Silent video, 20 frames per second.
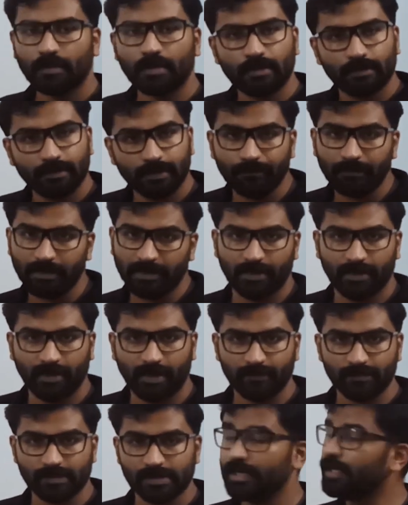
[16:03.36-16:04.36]
the meaning I
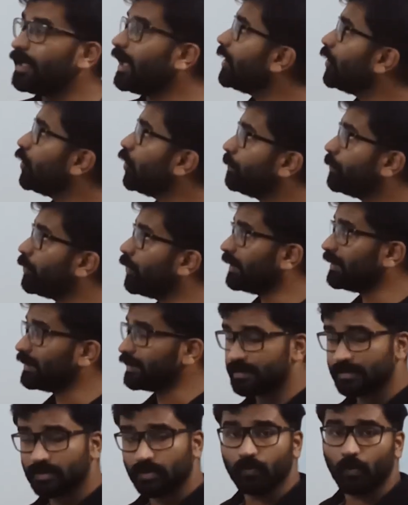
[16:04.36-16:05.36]
am saying. I hope you
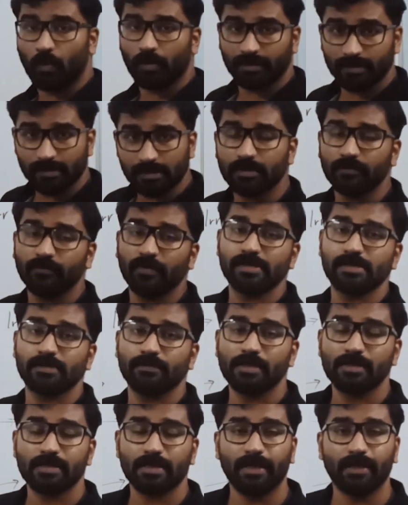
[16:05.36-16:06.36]
understood what is
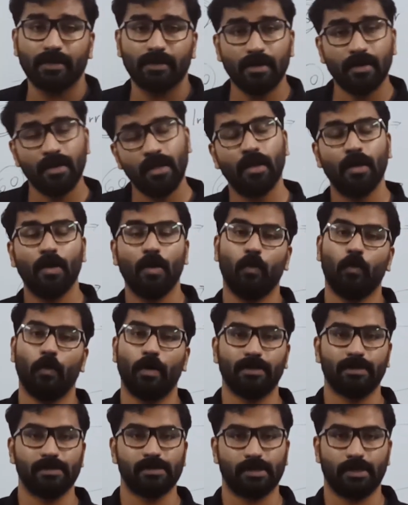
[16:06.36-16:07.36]
reversible cycle,
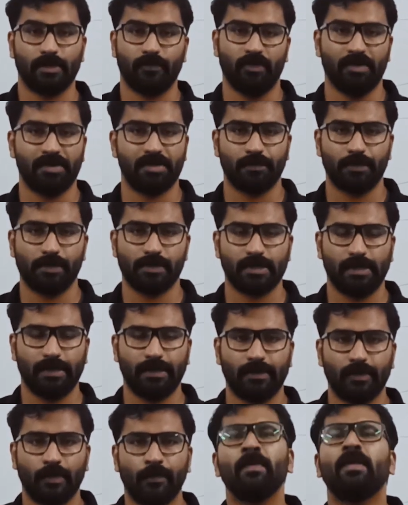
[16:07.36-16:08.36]
what is a reversible
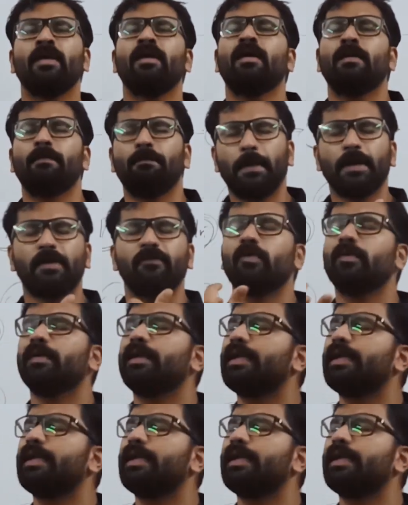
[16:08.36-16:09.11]
cycle. But for